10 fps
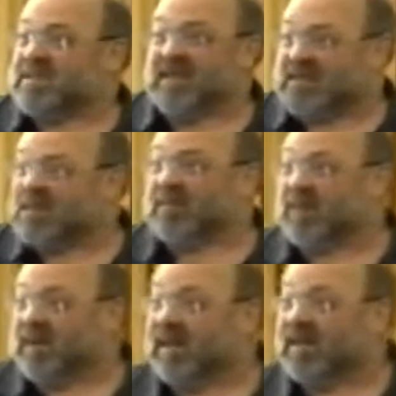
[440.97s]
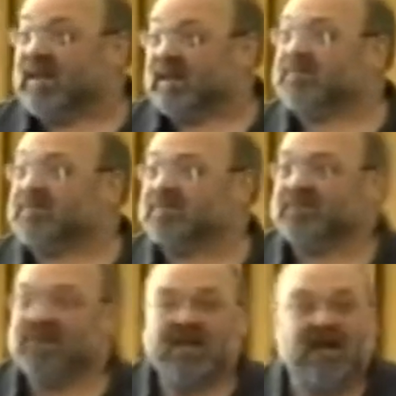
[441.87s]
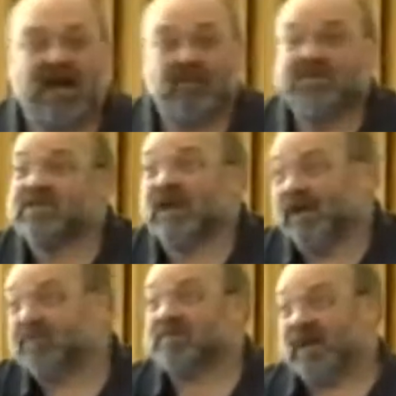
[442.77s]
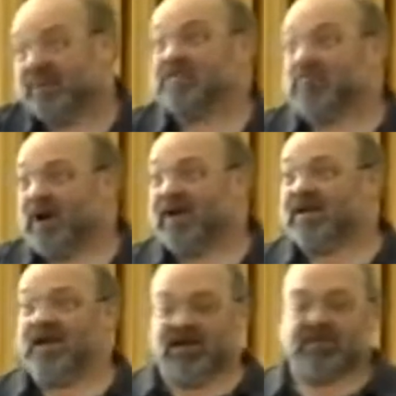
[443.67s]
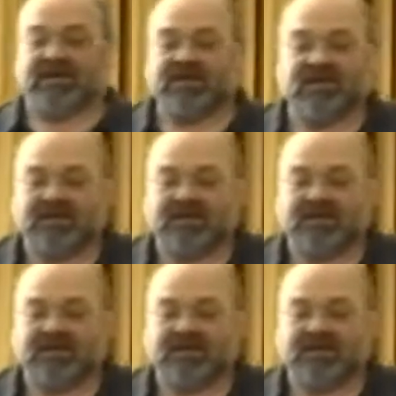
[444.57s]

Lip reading: something like that. And we still have some way to go, but yeah.